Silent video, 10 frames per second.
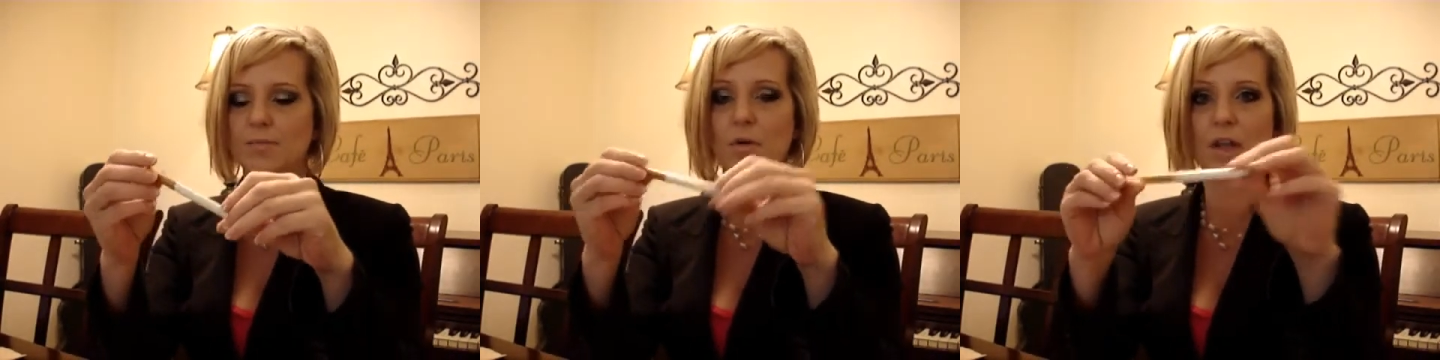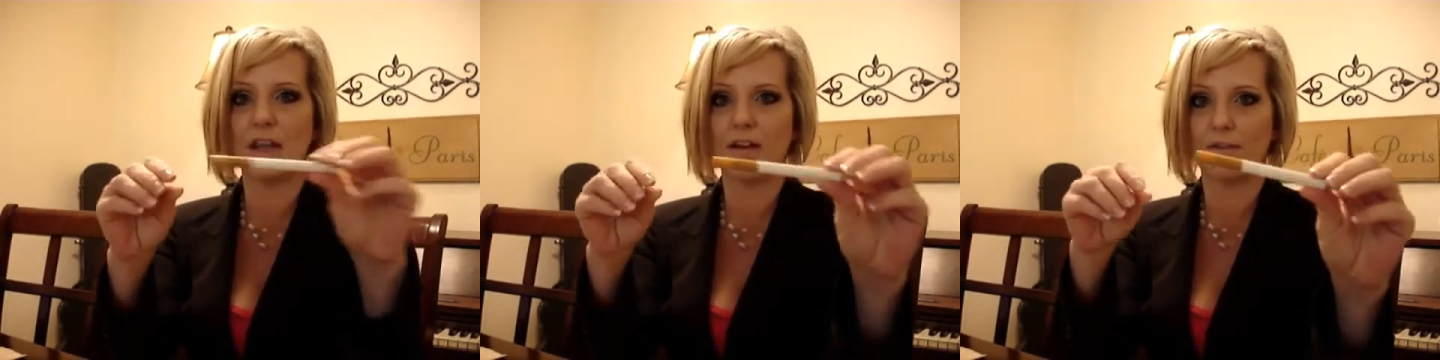
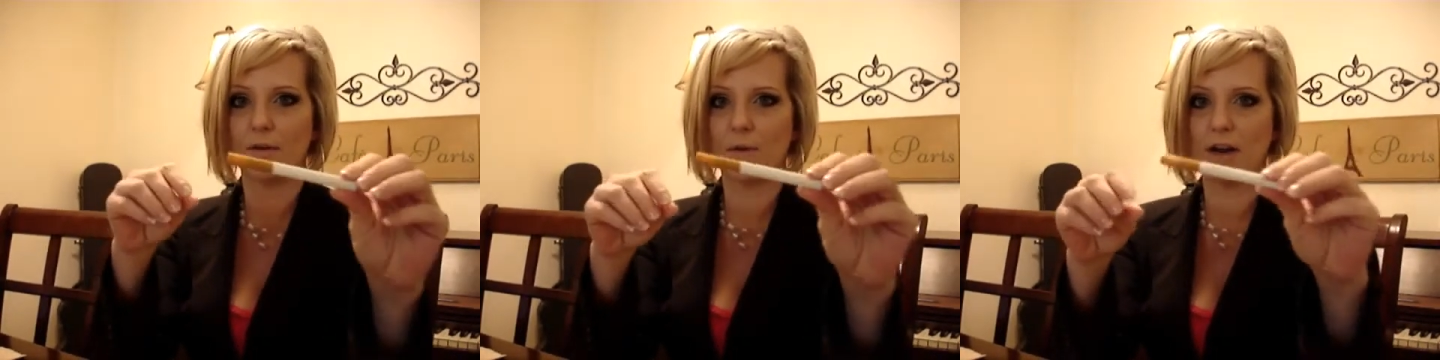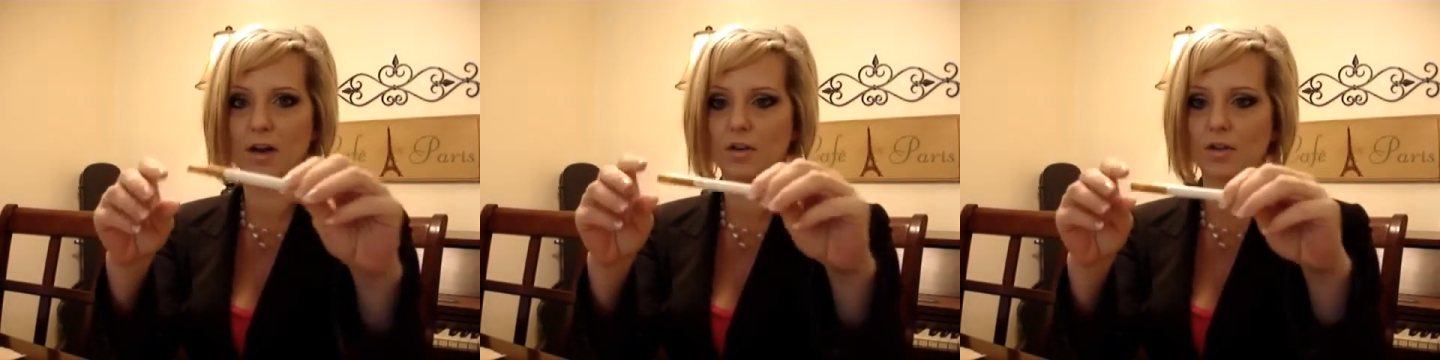Smoking
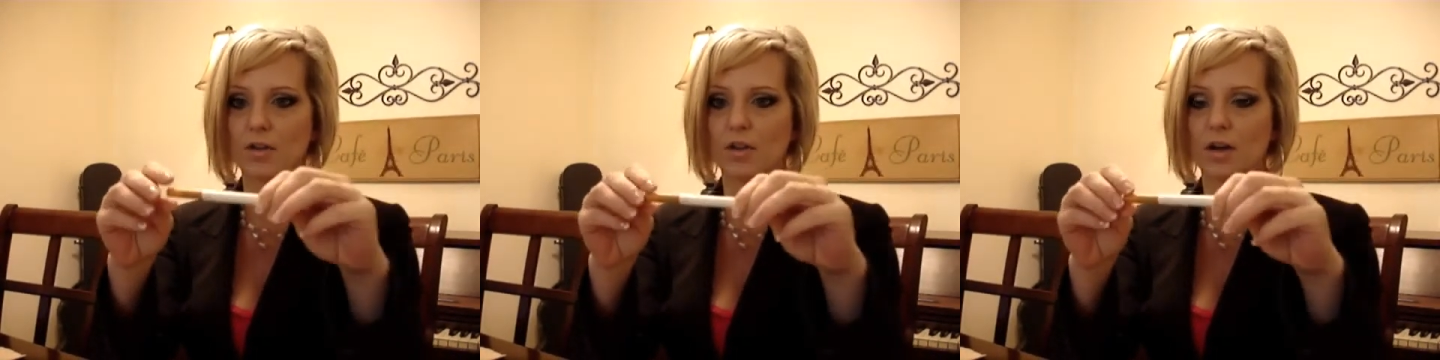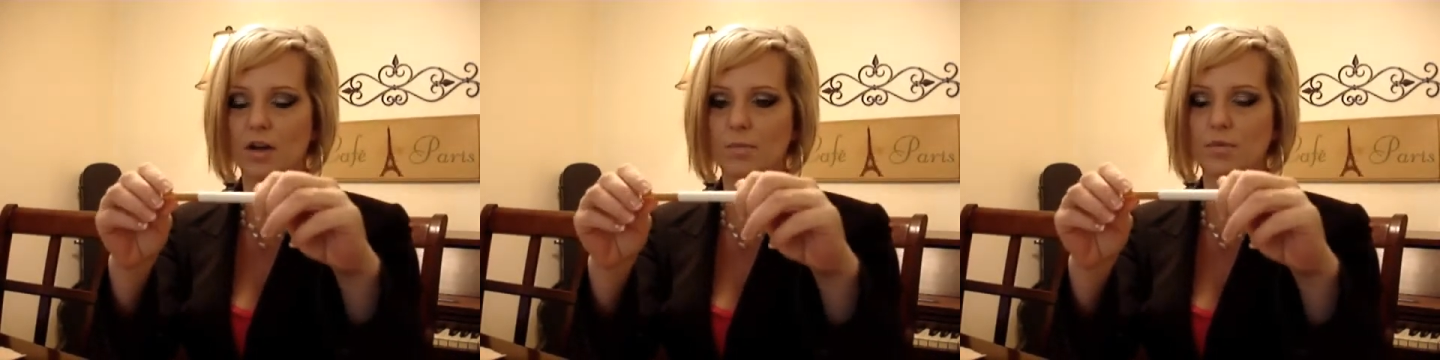Everywhere,
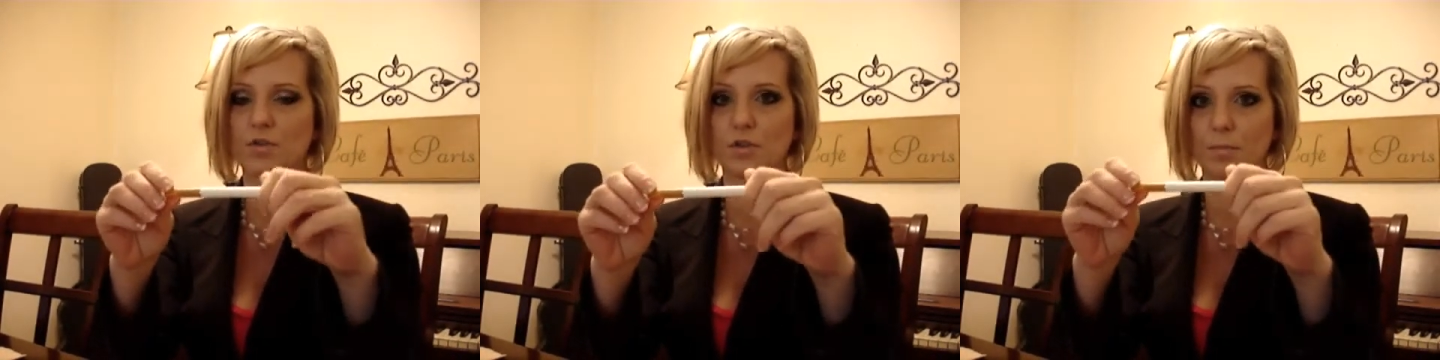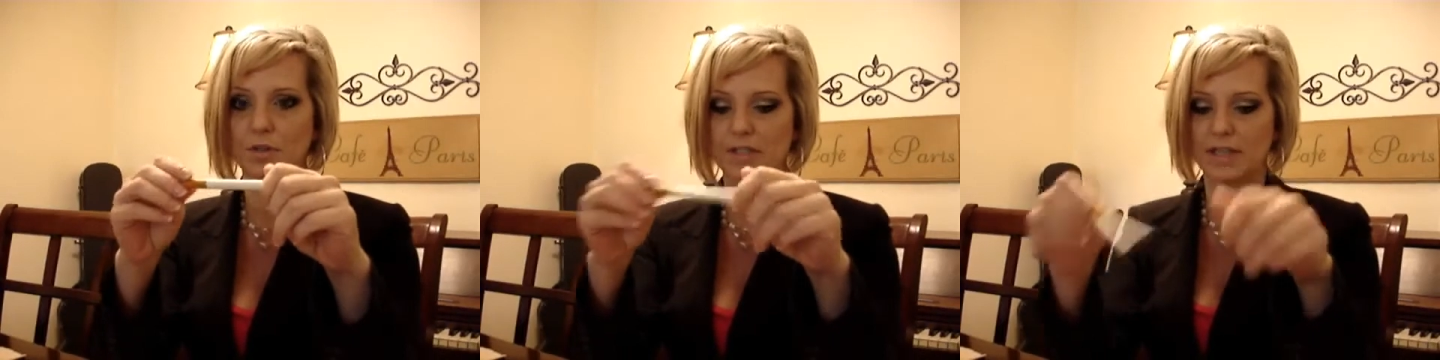the
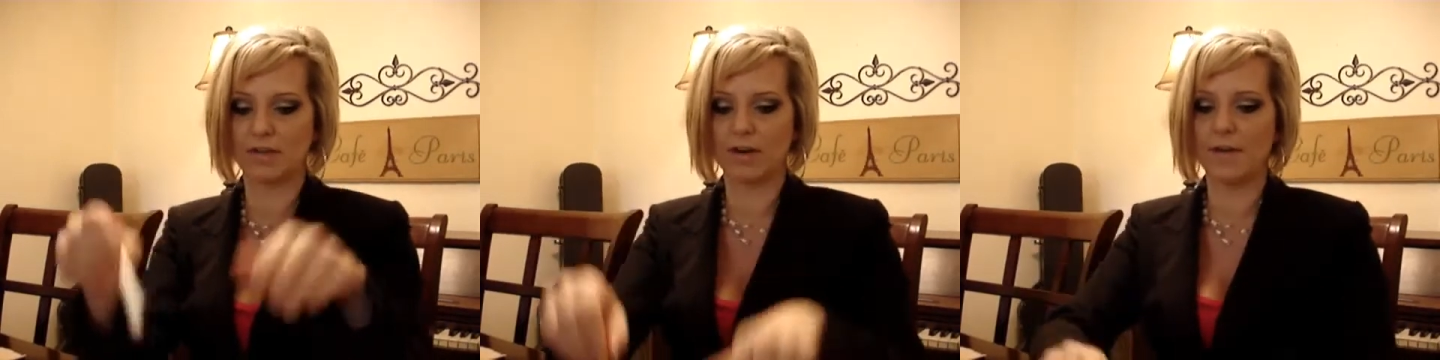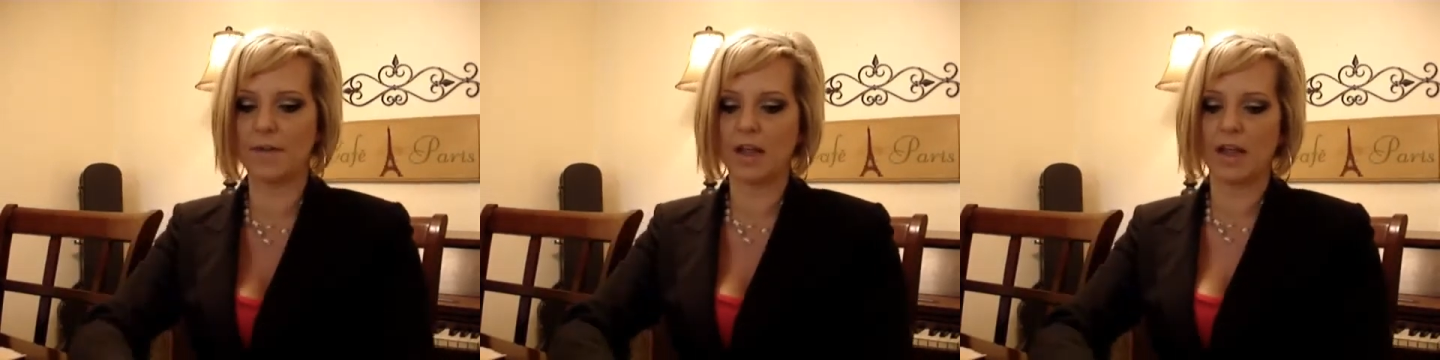super
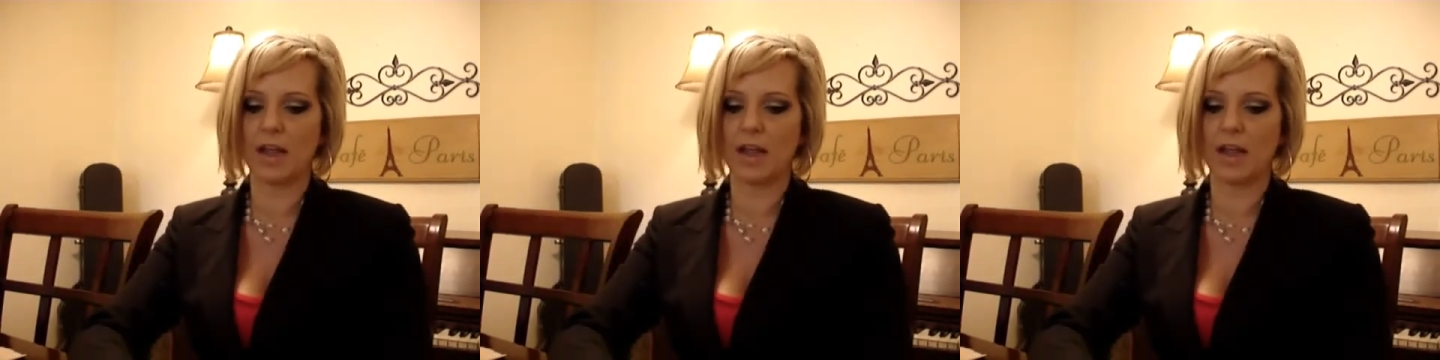cigarette.